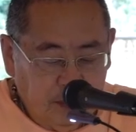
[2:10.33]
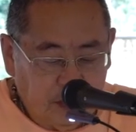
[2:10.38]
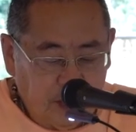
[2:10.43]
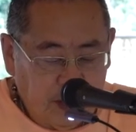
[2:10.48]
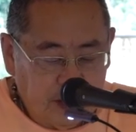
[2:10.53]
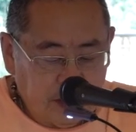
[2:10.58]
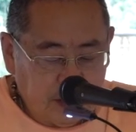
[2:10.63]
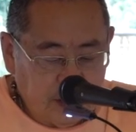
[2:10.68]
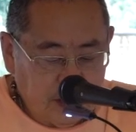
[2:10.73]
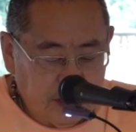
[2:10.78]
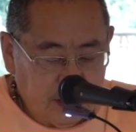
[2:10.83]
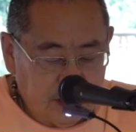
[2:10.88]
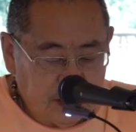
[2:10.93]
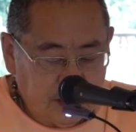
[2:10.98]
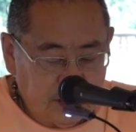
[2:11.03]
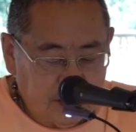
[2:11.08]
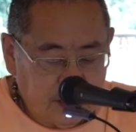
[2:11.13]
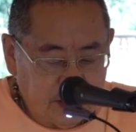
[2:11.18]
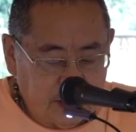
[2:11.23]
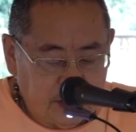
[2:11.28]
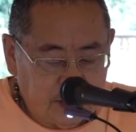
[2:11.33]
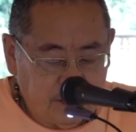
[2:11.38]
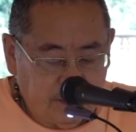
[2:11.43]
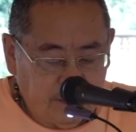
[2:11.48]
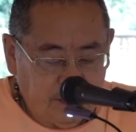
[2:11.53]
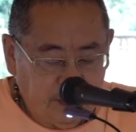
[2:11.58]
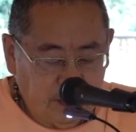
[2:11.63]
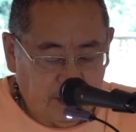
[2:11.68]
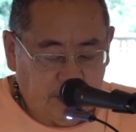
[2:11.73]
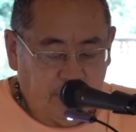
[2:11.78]
Translation The
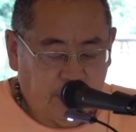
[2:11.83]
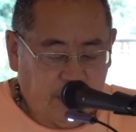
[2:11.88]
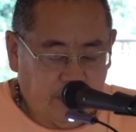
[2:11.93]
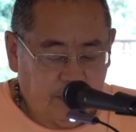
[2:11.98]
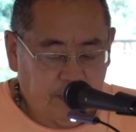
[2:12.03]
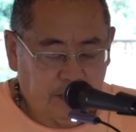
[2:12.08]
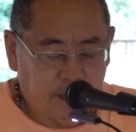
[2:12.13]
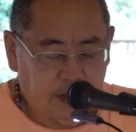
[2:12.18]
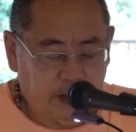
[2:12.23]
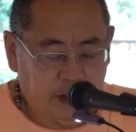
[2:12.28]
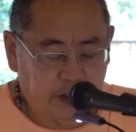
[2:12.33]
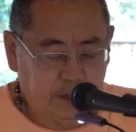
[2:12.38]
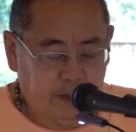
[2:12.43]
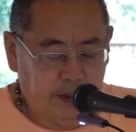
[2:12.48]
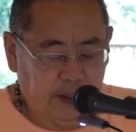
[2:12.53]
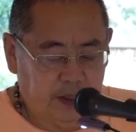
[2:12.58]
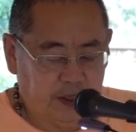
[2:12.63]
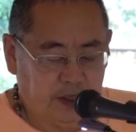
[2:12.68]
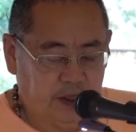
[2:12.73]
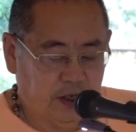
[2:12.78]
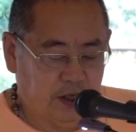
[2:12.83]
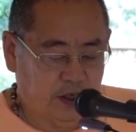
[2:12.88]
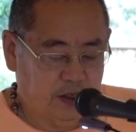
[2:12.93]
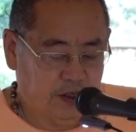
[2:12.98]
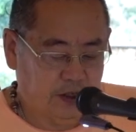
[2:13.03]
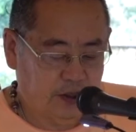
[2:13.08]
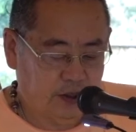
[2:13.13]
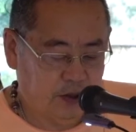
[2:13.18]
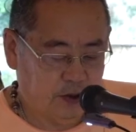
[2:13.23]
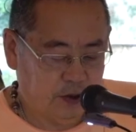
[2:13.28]
sphere of outer space
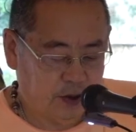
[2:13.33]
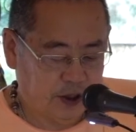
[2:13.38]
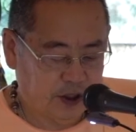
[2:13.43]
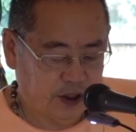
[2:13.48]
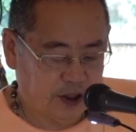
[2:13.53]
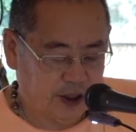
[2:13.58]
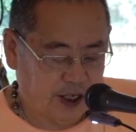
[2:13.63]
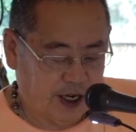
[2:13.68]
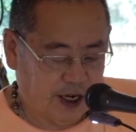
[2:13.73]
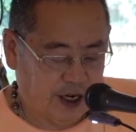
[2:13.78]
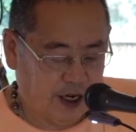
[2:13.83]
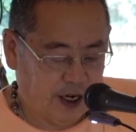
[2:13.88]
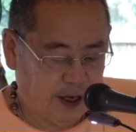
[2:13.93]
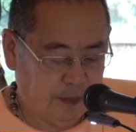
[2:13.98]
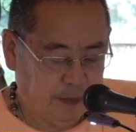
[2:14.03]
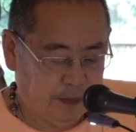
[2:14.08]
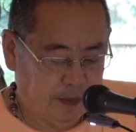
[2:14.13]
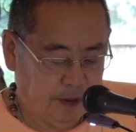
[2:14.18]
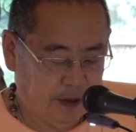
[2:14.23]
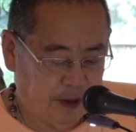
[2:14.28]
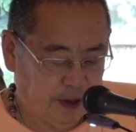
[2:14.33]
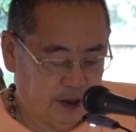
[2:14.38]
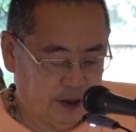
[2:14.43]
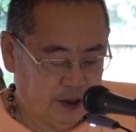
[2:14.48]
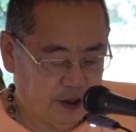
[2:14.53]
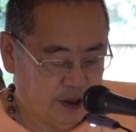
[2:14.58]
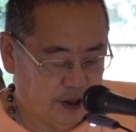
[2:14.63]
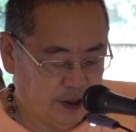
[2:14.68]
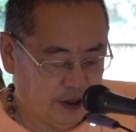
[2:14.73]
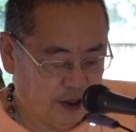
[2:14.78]
constitutes its eye
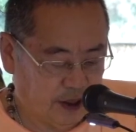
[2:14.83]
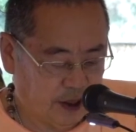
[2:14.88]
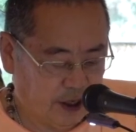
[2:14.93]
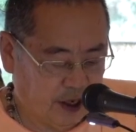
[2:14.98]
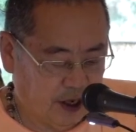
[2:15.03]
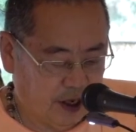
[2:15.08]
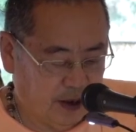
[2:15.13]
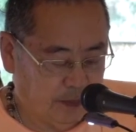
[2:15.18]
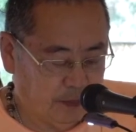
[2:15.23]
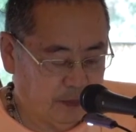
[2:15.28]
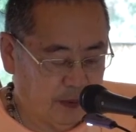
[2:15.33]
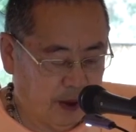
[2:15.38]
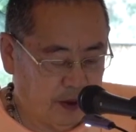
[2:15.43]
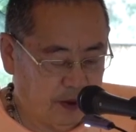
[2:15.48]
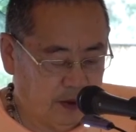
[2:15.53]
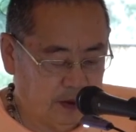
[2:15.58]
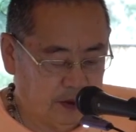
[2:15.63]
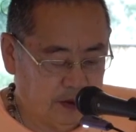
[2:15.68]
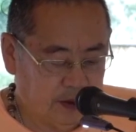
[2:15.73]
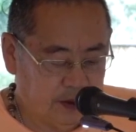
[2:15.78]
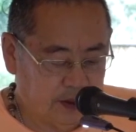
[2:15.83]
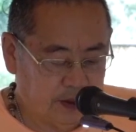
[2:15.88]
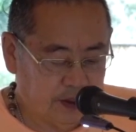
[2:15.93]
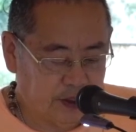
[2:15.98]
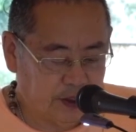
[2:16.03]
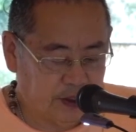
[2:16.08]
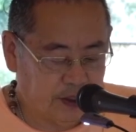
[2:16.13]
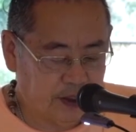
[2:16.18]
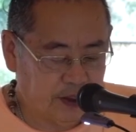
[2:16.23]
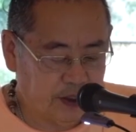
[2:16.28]
pits, and the eyeball is
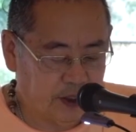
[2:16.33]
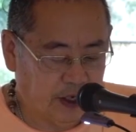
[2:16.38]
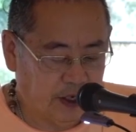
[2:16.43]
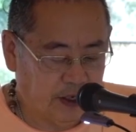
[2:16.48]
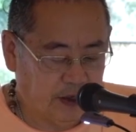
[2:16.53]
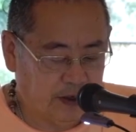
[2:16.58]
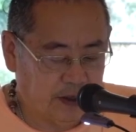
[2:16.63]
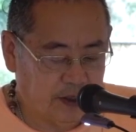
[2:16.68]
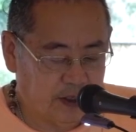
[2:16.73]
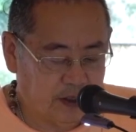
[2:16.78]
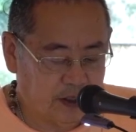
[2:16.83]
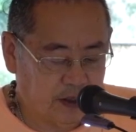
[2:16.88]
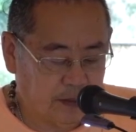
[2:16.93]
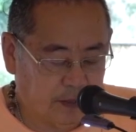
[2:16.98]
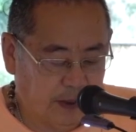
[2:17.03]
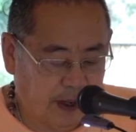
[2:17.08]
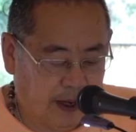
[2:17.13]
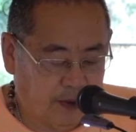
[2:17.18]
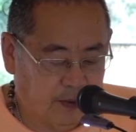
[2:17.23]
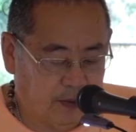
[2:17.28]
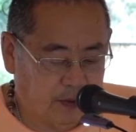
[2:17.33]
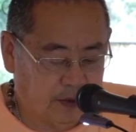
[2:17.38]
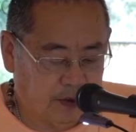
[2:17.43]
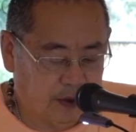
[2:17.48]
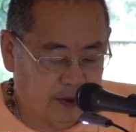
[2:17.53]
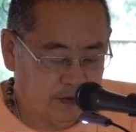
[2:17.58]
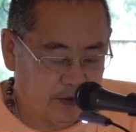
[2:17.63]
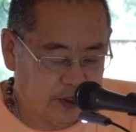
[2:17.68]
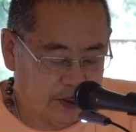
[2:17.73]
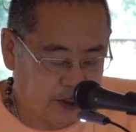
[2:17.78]
the sun, as the
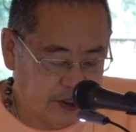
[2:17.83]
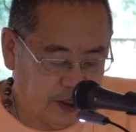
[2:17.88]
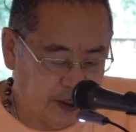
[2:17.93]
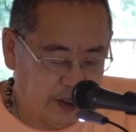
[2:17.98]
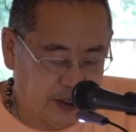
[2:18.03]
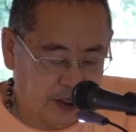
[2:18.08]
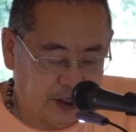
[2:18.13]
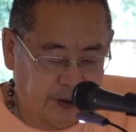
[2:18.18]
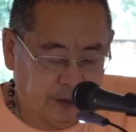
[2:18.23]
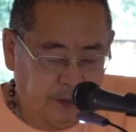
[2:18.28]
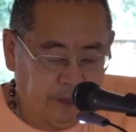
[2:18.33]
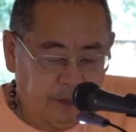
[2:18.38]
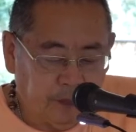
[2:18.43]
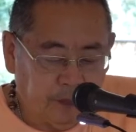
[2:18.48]
power of seeing.